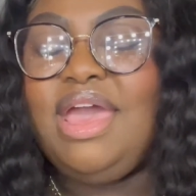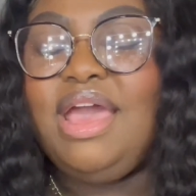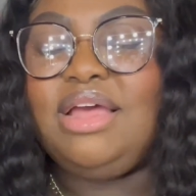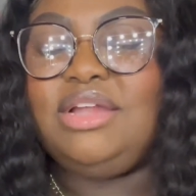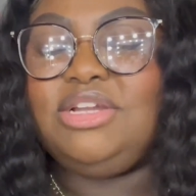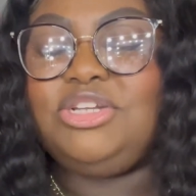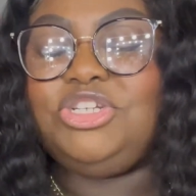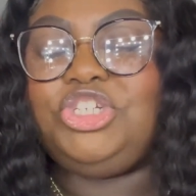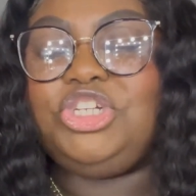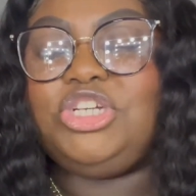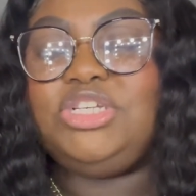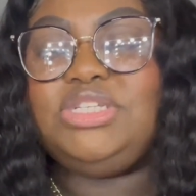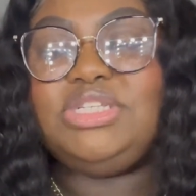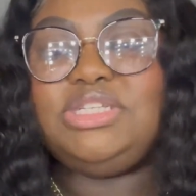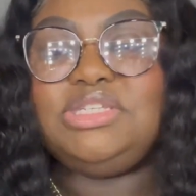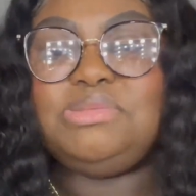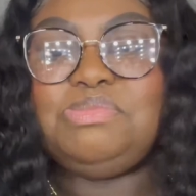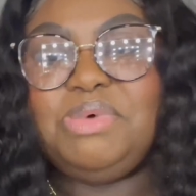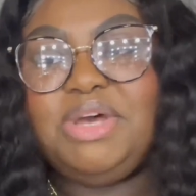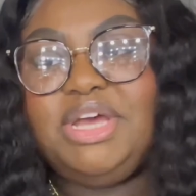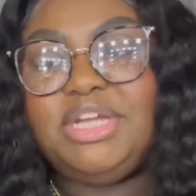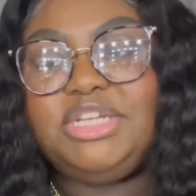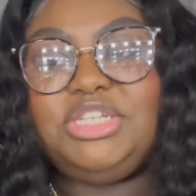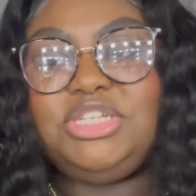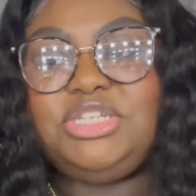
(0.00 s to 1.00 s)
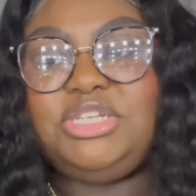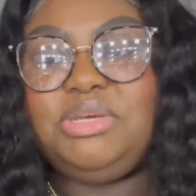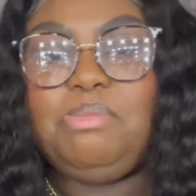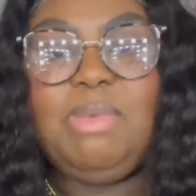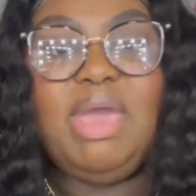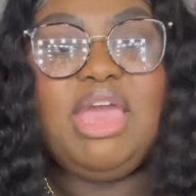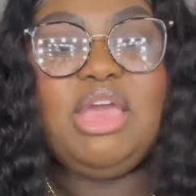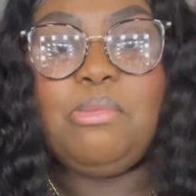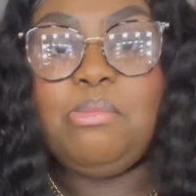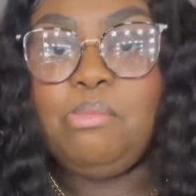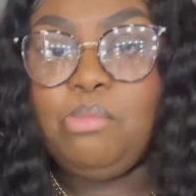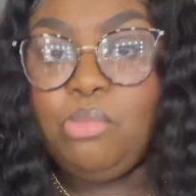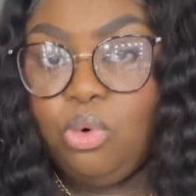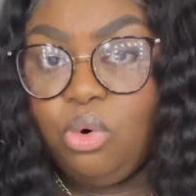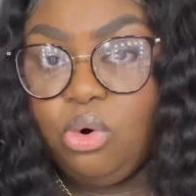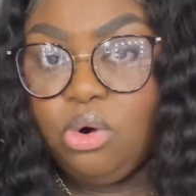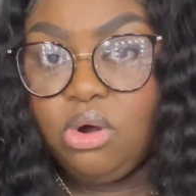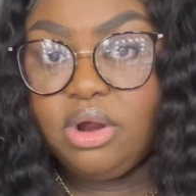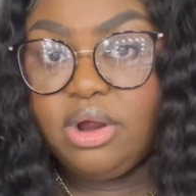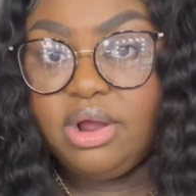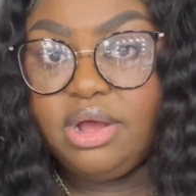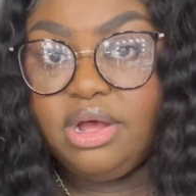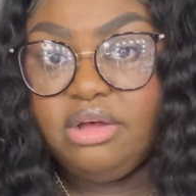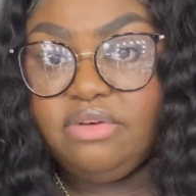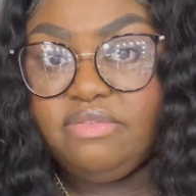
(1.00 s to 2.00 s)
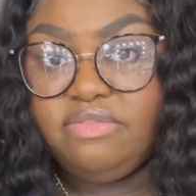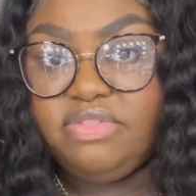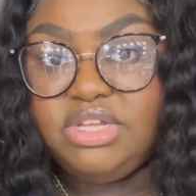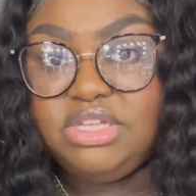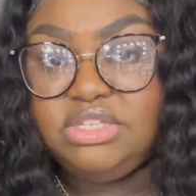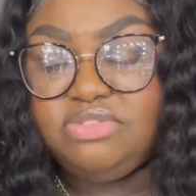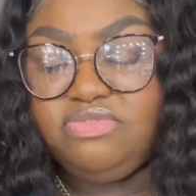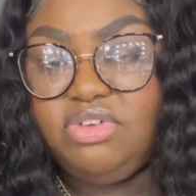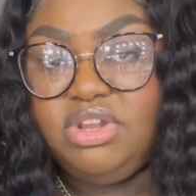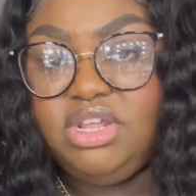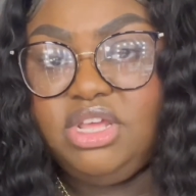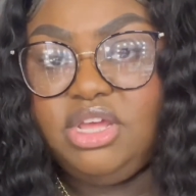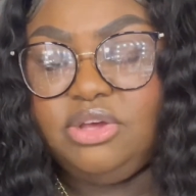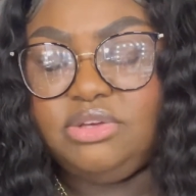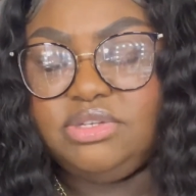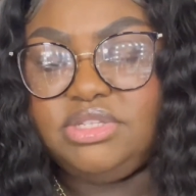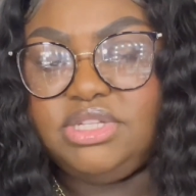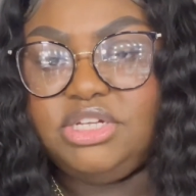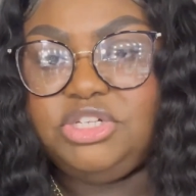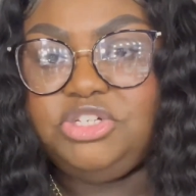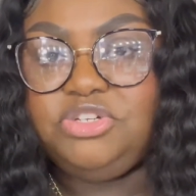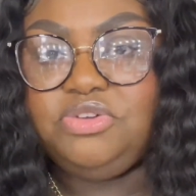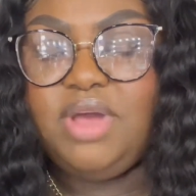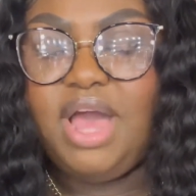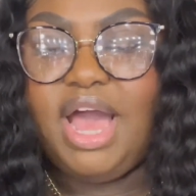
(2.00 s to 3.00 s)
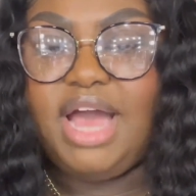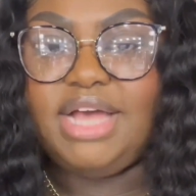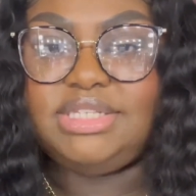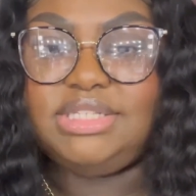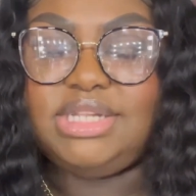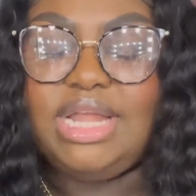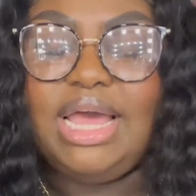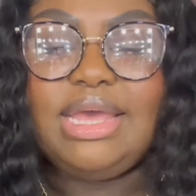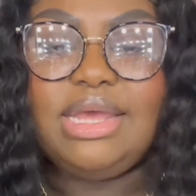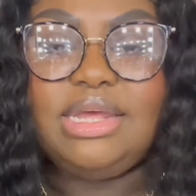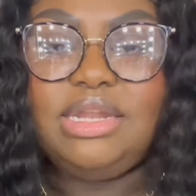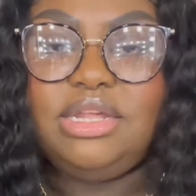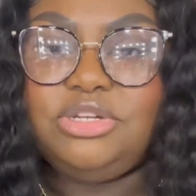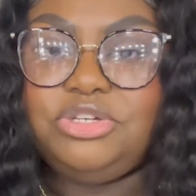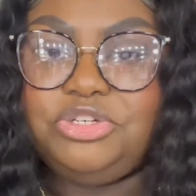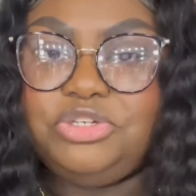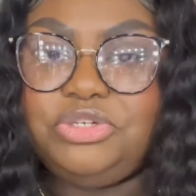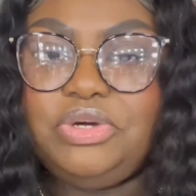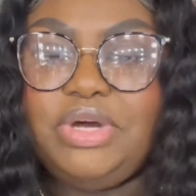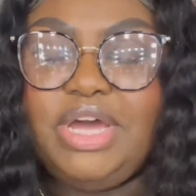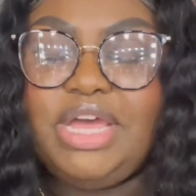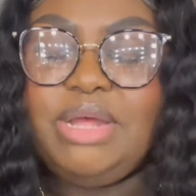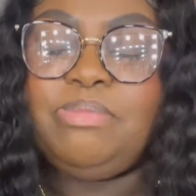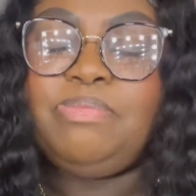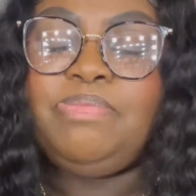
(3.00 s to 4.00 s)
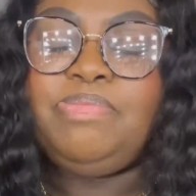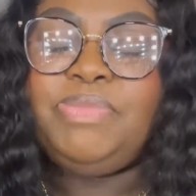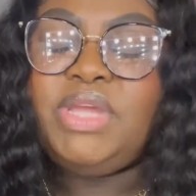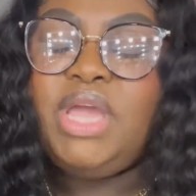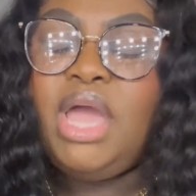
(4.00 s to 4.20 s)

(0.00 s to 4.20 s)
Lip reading: just as much to make more of these videos that you guys like and enjoy.